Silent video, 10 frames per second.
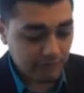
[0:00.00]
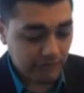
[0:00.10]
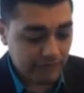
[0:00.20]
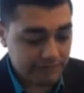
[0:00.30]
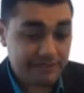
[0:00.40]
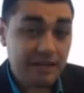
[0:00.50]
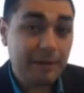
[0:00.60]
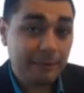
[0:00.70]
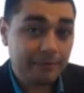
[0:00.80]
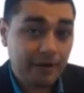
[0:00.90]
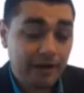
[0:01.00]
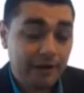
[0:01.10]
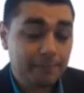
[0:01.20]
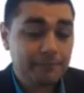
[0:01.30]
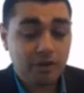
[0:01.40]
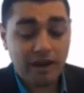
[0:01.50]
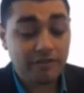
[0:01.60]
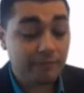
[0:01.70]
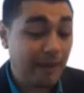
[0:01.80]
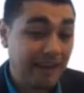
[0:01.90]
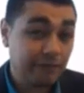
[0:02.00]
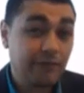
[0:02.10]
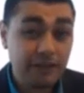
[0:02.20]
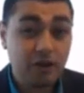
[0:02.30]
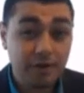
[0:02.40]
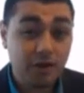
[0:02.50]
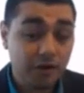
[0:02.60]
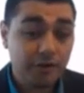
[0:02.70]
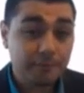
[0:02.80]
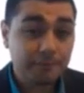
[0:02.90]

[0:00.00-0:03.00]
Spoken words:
snippet. So I have the main video recorded.